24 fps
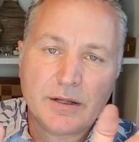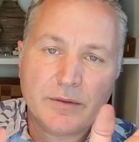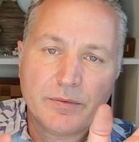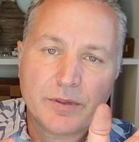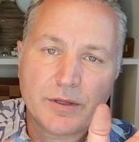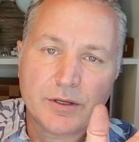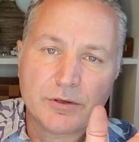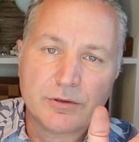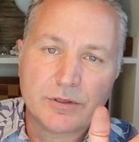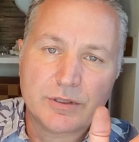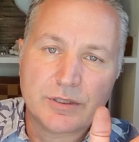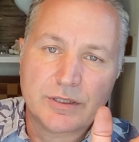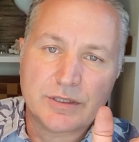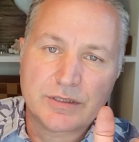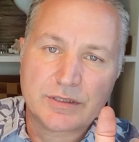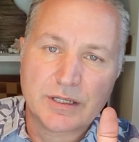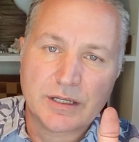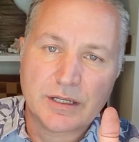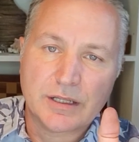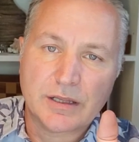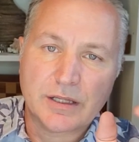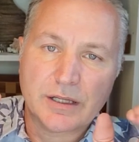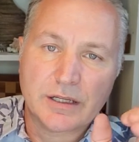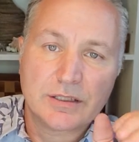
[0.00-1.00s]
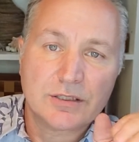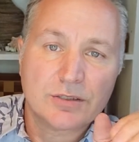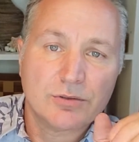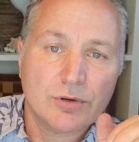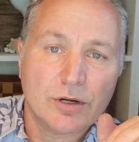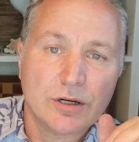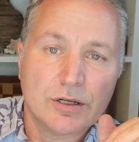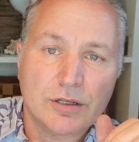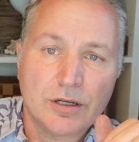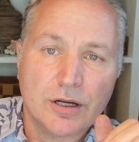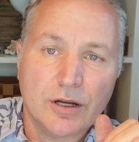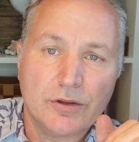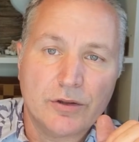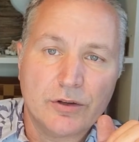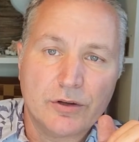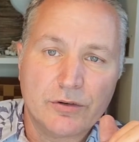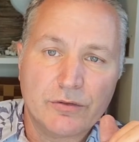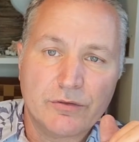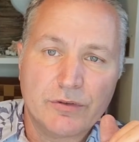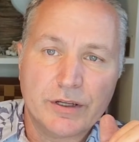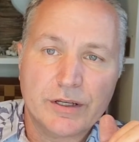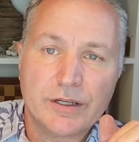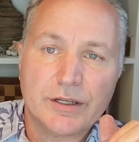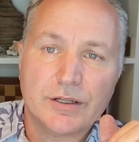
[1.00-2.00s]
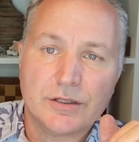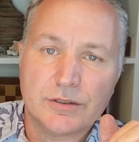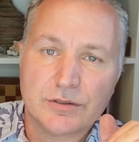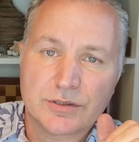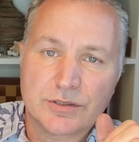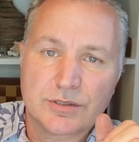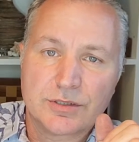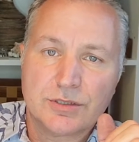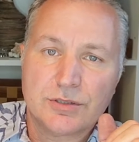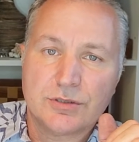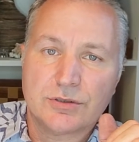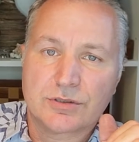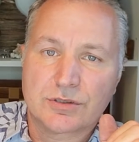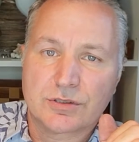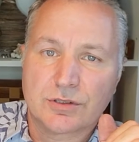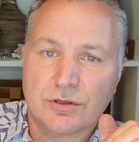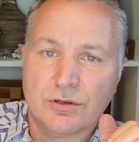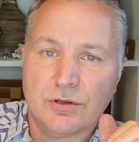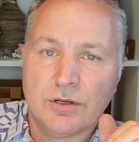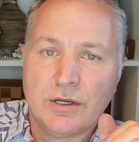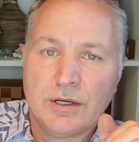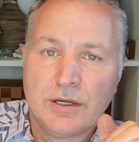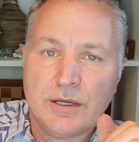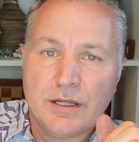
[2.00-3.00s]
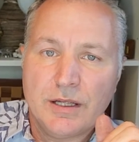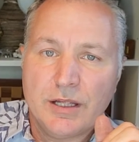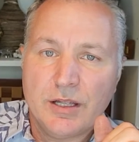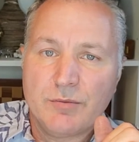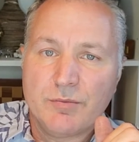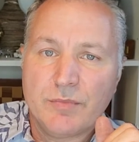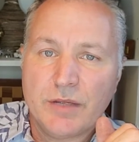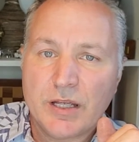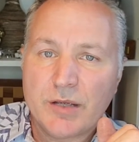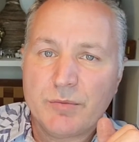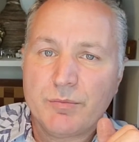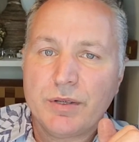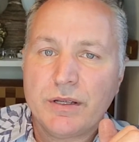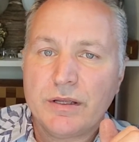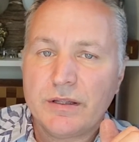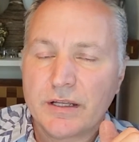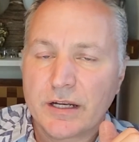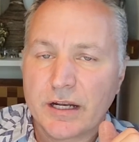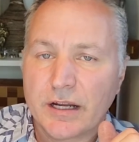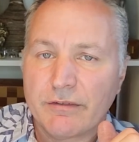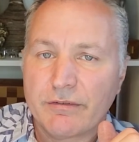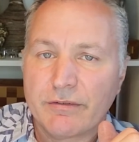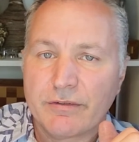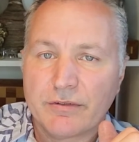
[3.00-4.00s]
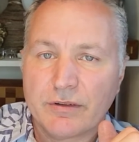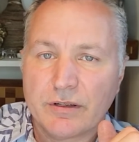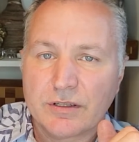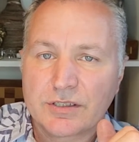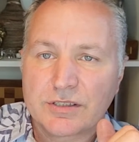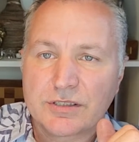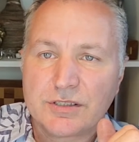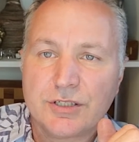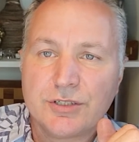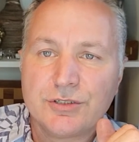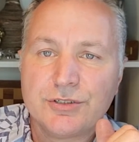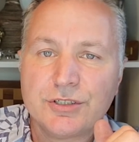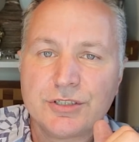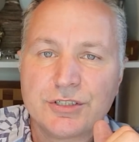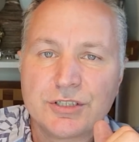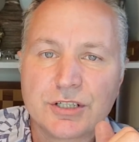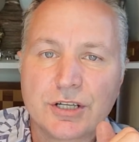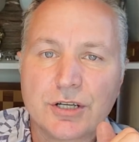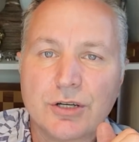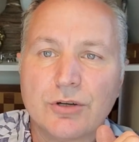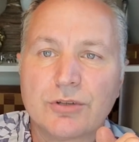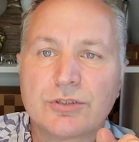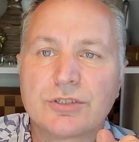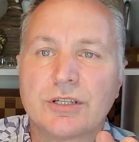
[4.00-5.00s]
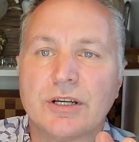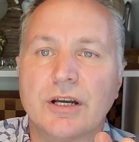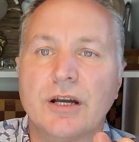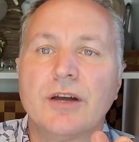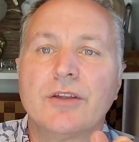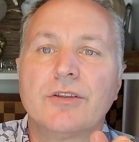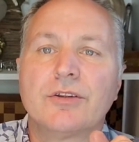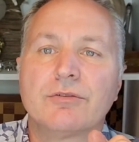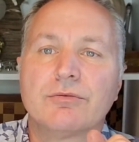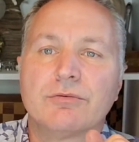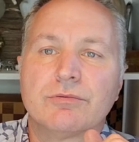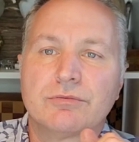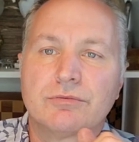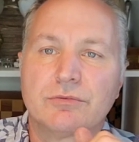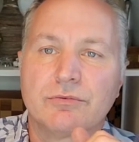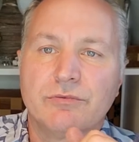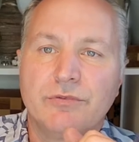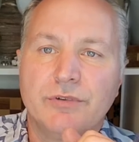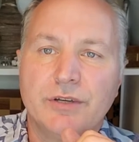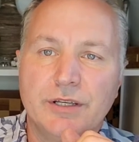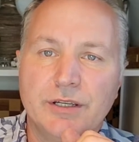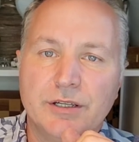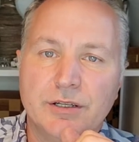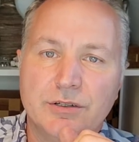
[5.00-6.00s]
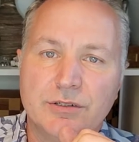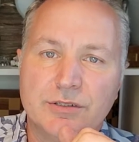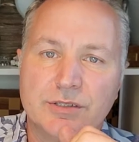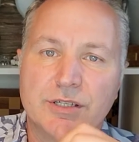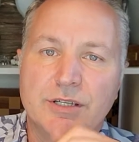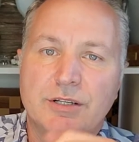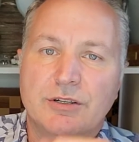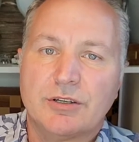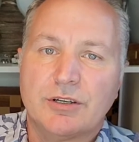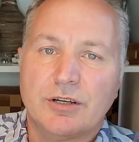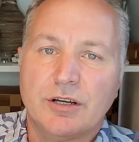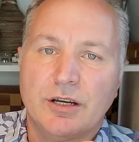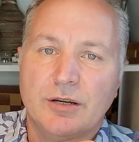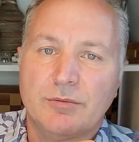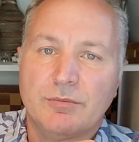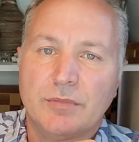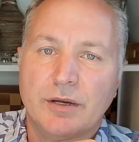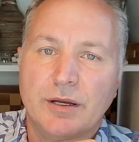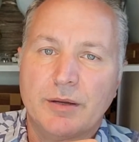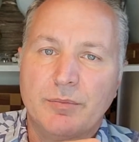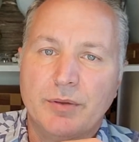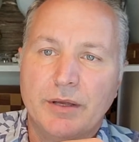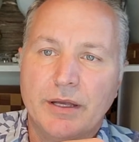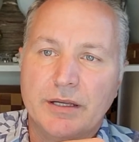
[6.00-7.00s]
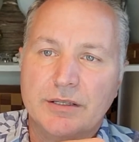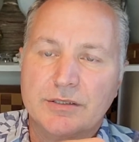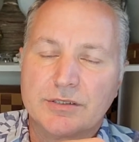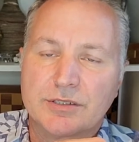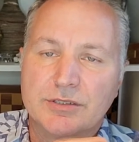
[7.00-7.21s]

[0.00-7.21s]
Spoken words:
There is a link to our other videos too, so it may be that I've steered you to go to other videos here on my page.